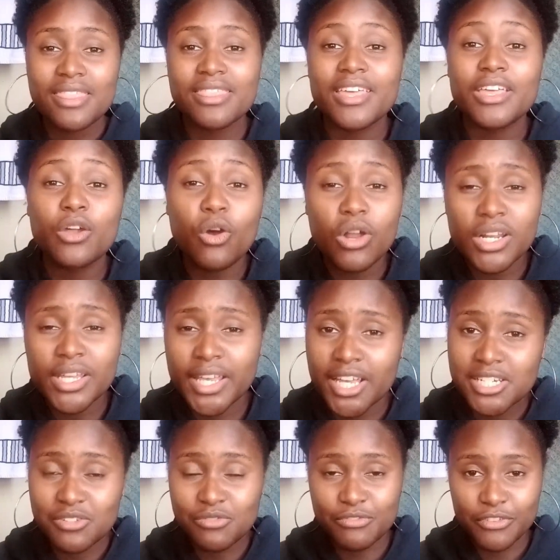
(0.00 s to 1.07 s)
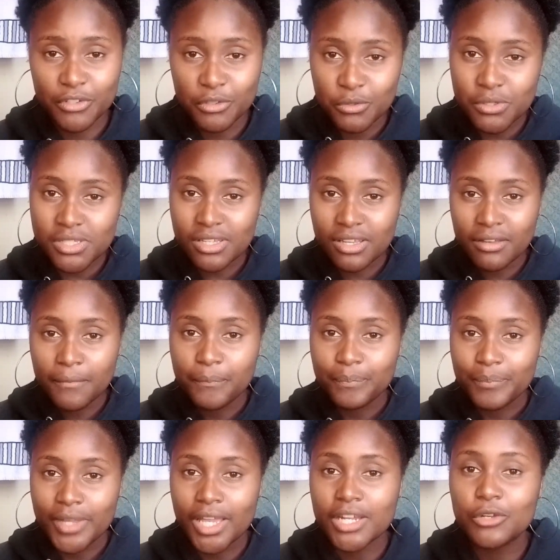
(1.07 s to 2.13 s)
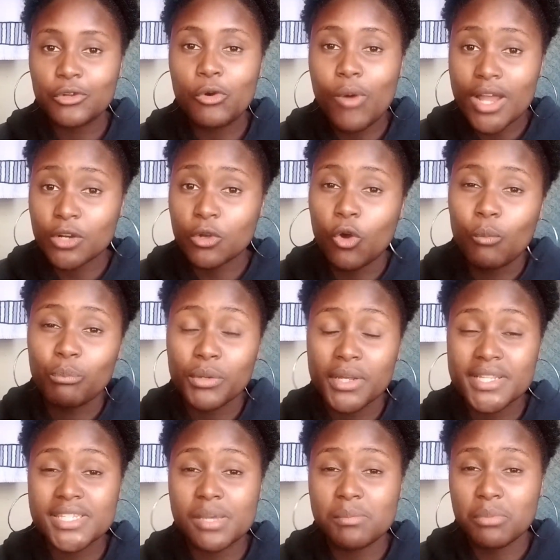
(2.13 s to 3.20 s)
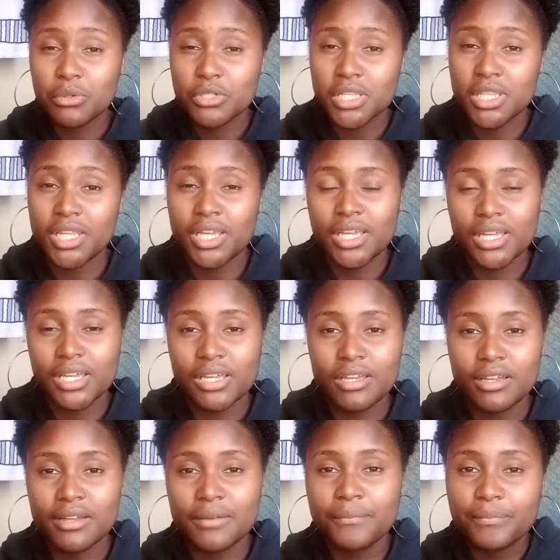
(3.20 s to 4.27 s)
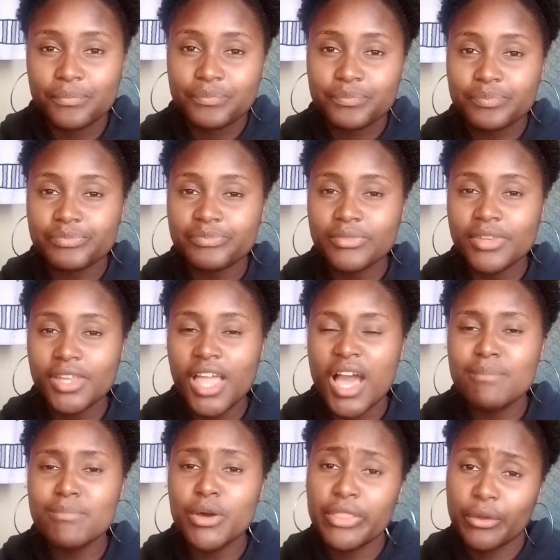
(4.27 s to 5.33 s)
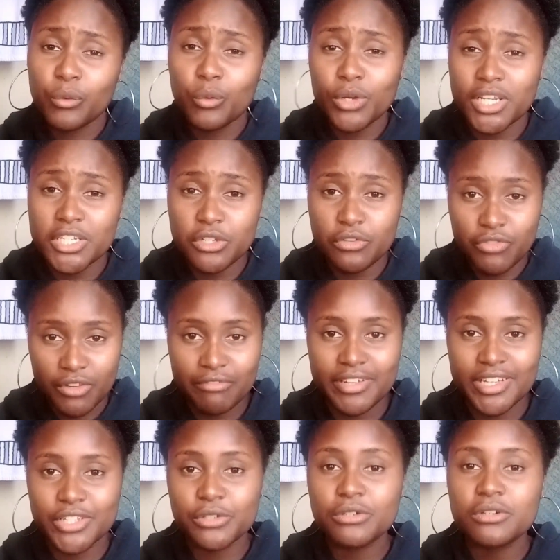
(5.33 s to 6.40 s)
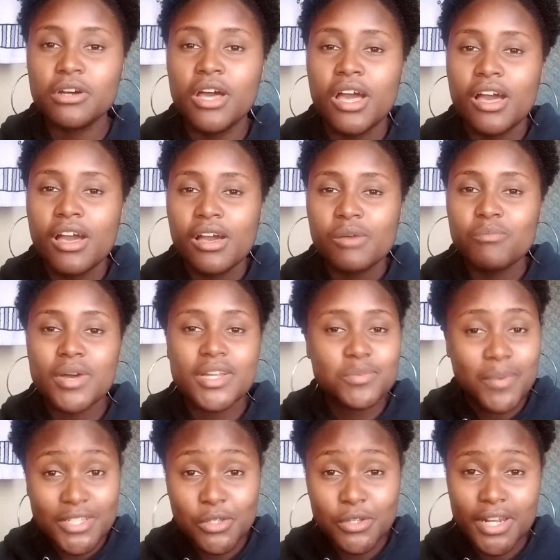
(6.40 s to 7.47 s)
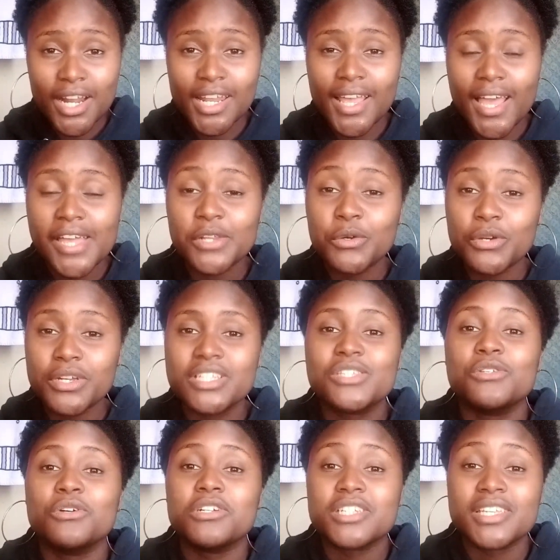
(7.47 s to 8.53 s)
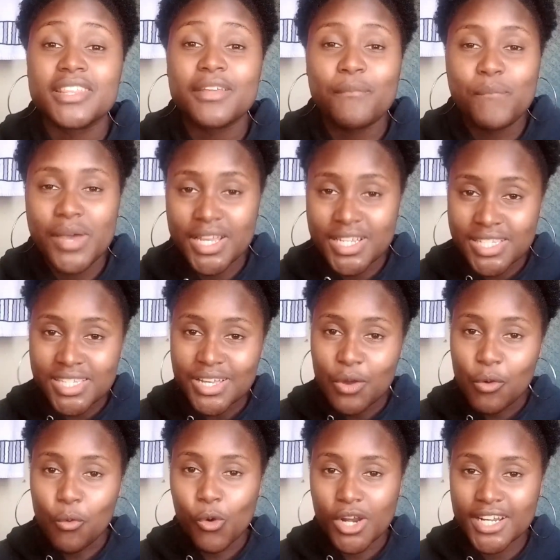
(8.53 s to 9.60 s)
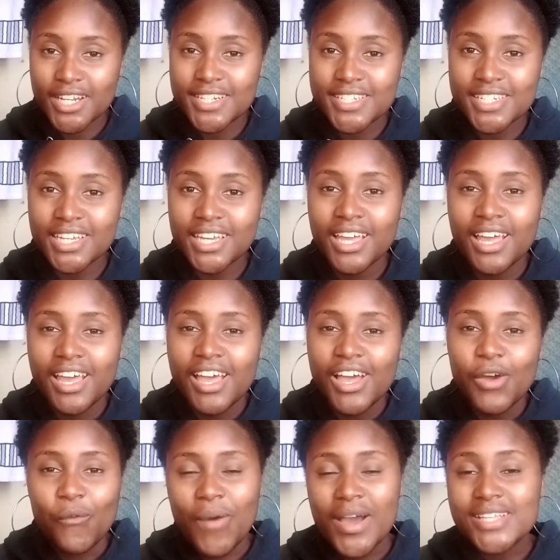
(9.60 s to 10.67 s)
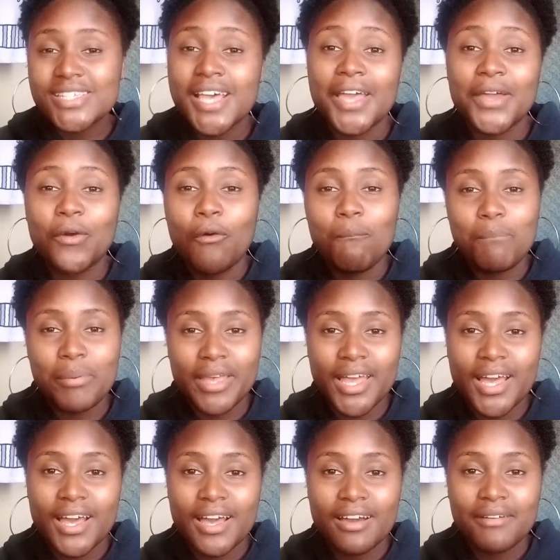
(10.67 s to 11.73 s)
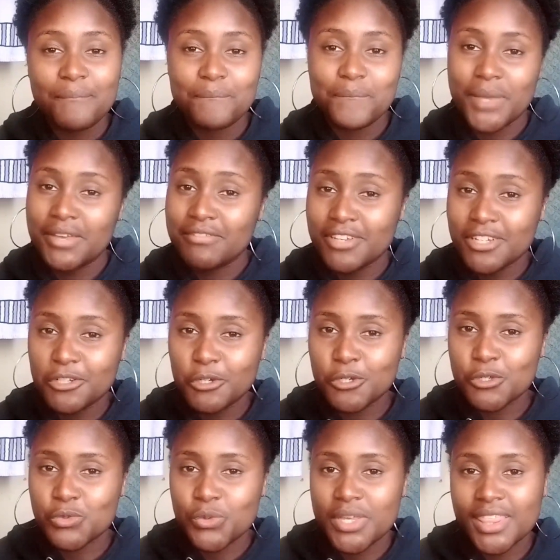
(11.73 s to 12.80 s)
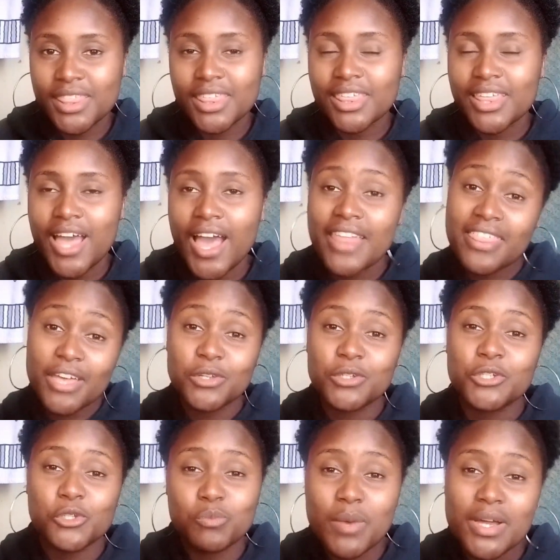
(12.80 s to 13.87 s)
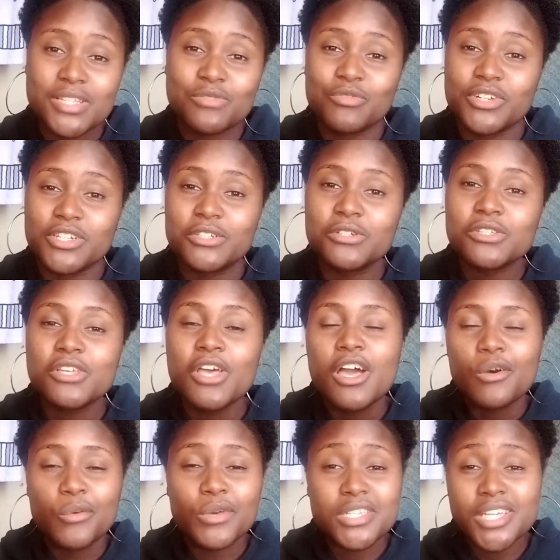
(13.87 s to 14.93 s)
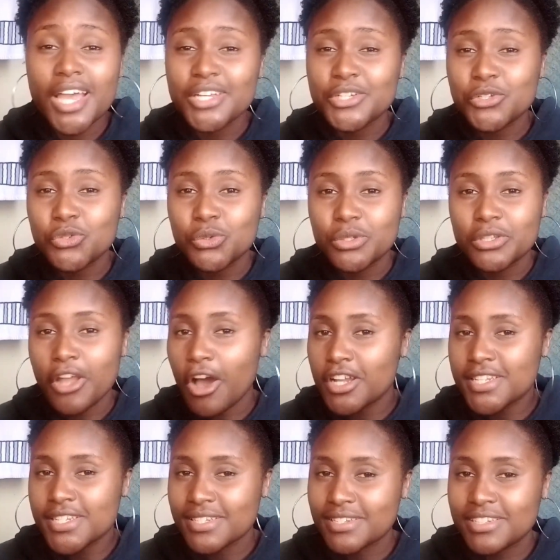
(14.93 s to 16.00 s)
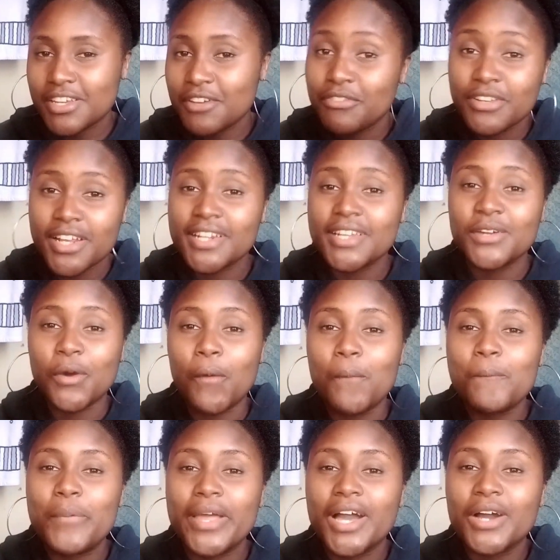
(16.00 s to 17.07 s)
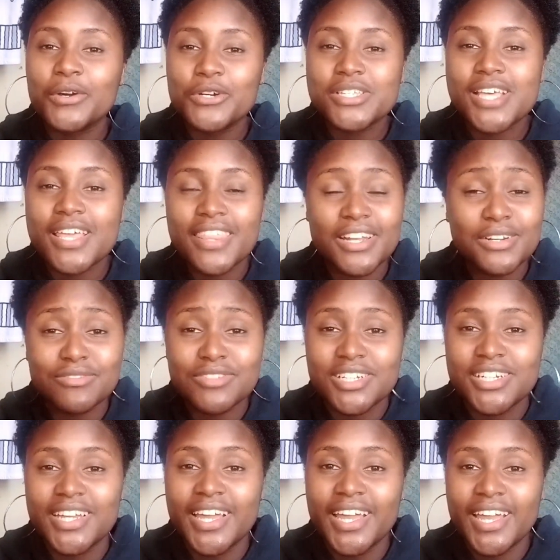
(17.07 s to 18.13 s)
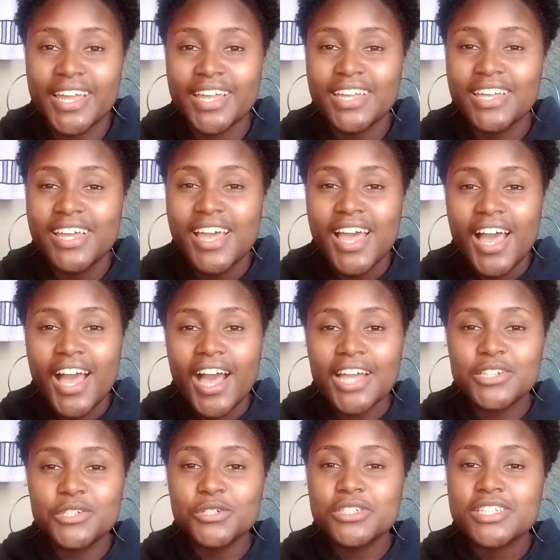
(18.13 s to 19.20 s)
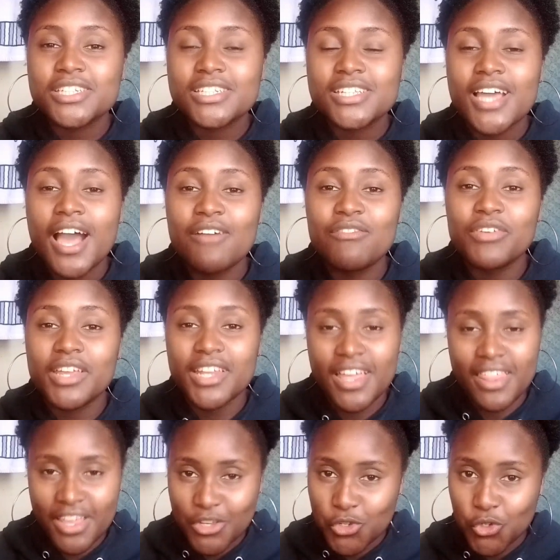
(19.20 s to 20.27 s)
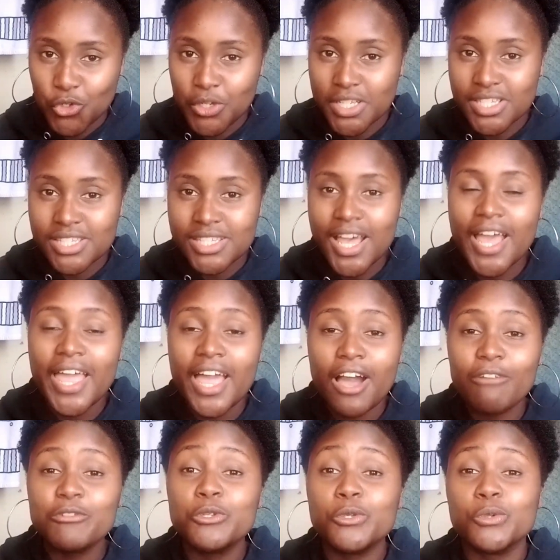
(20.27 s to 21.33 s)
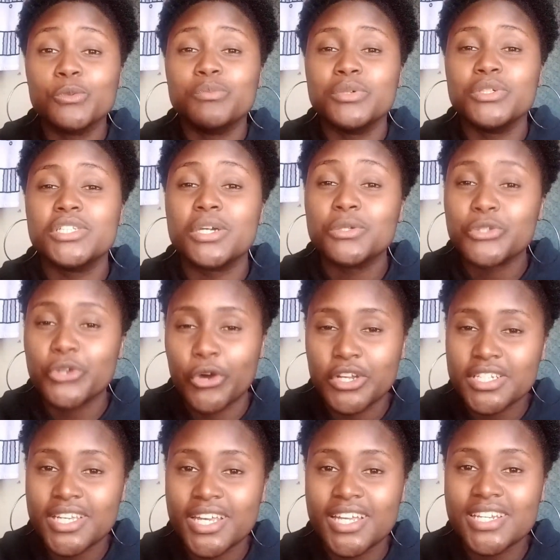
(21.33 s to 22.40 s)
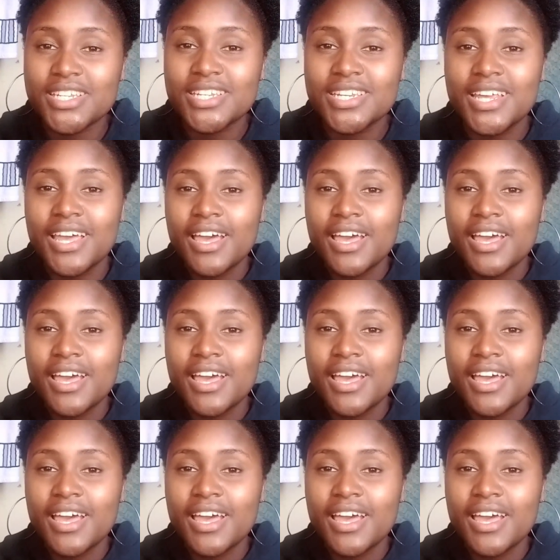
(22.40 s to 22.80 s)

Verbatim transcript: they all get views and no one complains about the quality of the video. But personally, I know it's not in the best quality once I compare my videos with other YouTubers' videos, which I should not definitely compare, because at the end of the day, I don't have any other choice. I have to put out content